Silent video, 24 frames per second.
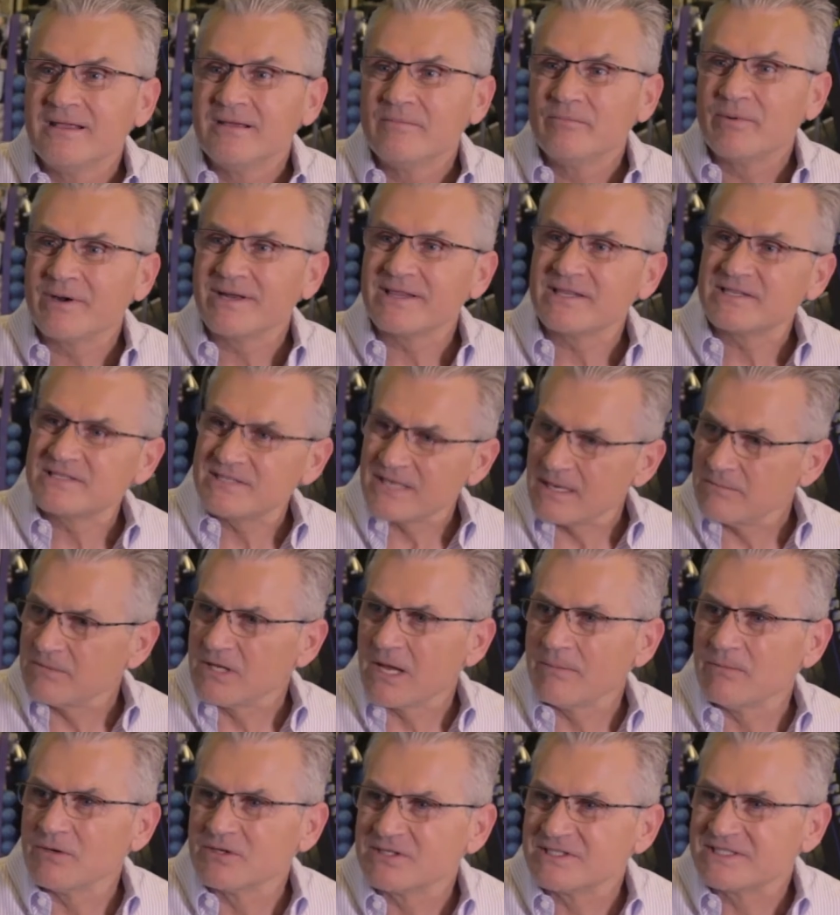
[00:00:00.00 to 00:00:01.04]
but at the same
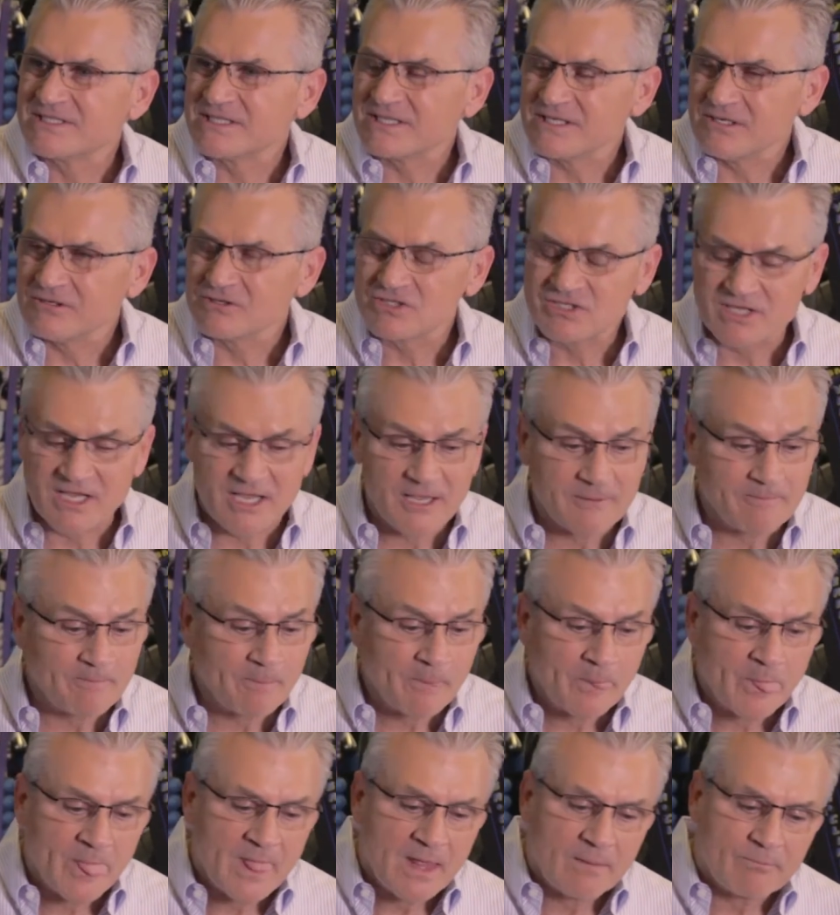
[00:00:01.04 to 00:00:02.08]
time, you're saying,
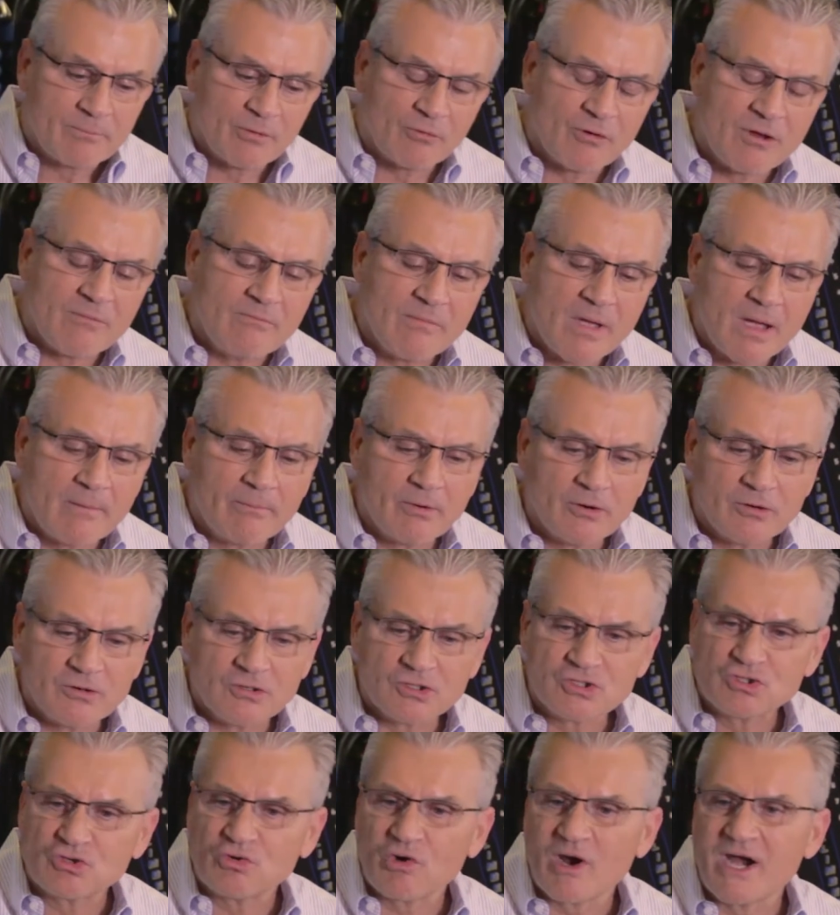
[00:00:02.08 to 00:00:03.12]
but remember, your
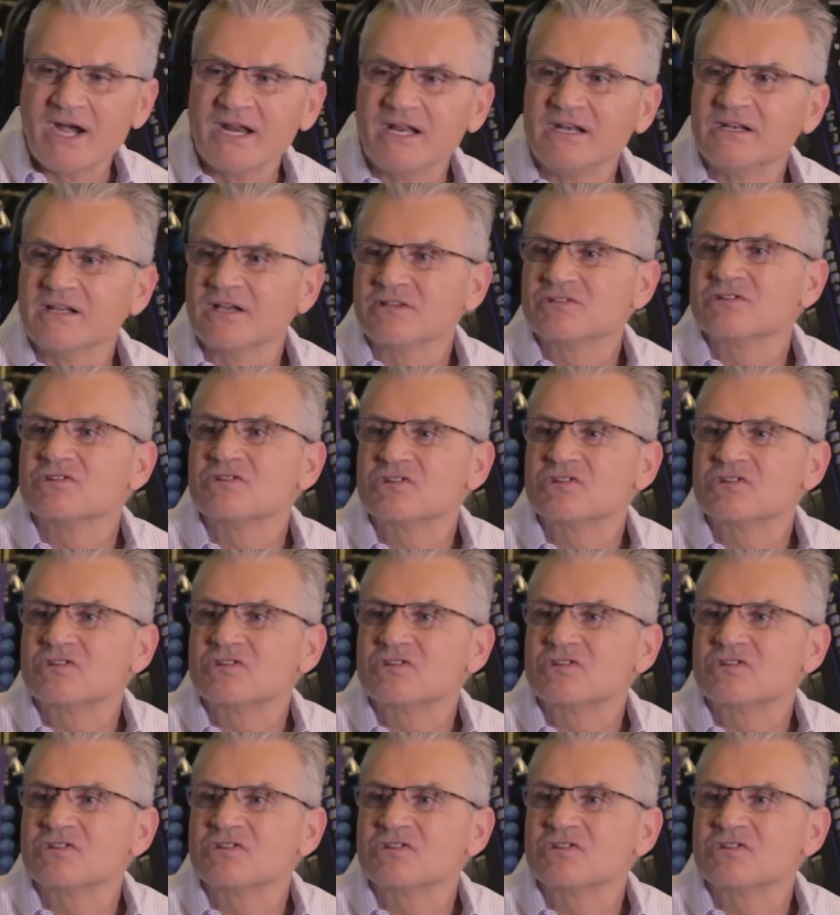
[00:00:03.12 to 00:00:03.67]
training doesn't